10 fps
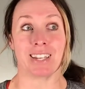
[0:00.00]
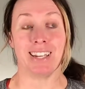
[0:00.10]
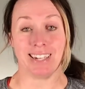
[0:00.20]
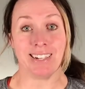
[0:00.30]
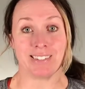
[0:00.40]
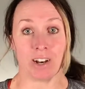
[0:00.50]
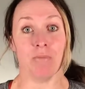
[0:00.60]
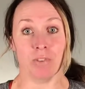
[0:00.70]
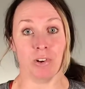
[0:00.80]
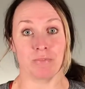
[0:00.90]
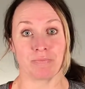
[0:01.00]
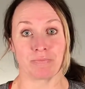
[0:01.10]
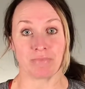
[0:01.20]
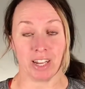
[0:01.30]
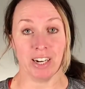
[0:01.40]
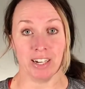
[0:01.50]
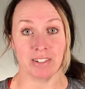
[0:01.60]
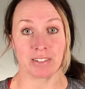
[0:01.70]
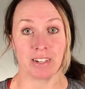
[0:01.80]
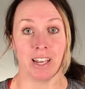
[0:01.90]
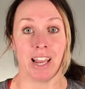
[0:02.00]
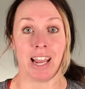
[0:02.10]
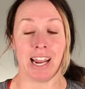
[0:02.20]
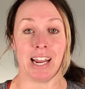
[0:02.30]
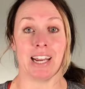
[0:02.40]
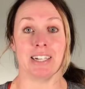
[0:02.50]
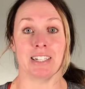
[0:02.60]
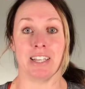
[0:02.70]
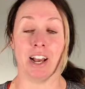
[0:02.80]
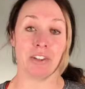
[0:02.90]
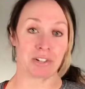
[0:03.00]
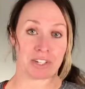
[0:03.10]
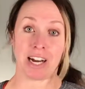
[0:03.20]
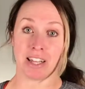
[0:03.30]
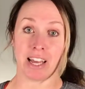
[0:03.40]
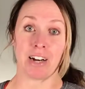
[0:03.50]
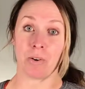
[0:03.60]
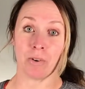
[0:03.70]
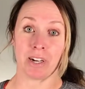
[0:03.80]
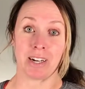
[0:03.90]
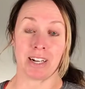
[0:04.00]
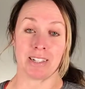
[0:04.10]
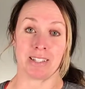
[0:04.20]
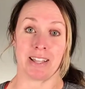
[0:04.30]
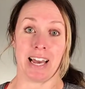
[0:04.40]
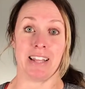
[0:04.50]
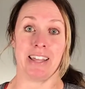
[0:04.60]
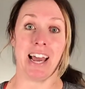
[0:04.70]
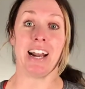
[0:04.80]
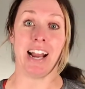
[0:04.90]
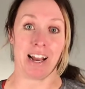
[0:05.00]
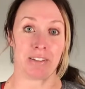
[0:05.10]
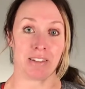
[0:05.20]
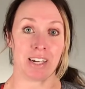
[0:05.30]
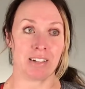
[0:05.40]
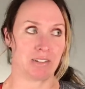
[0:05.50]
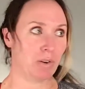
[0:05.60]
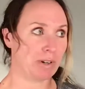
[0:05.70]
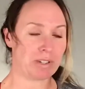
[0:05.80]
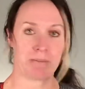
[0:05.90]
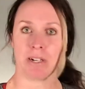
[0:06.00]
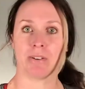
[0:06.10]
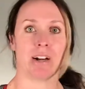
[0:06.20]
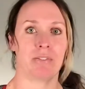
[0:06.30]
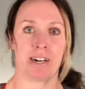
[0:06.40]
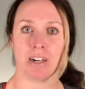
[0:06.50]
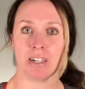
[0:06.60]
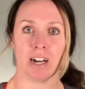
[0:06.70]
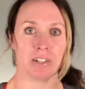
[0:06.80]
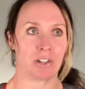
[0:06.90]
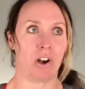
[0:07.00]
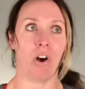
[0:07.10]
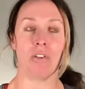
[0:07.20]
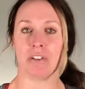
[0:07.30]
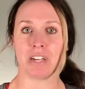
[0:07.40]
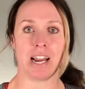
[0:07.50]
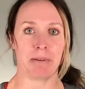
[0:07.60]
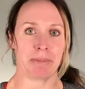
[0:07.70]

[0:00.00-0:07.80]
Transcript: It is helpful. It is. And the other side of that coin is that that athlete is going to be around radar guns all the time. I